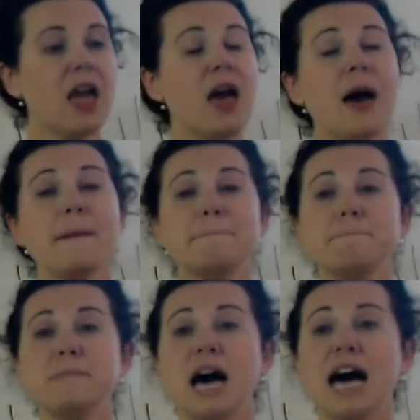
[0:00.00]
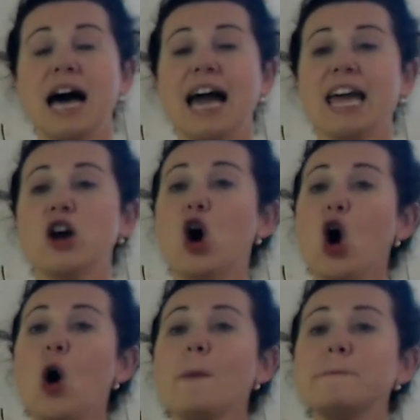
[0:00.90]
My
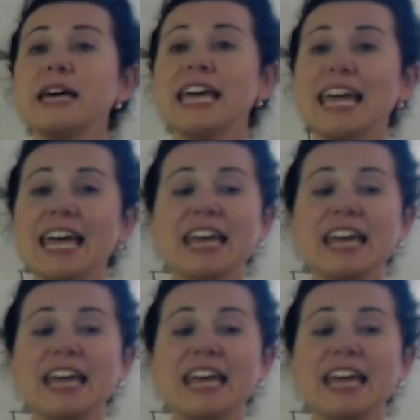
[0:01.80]
hope in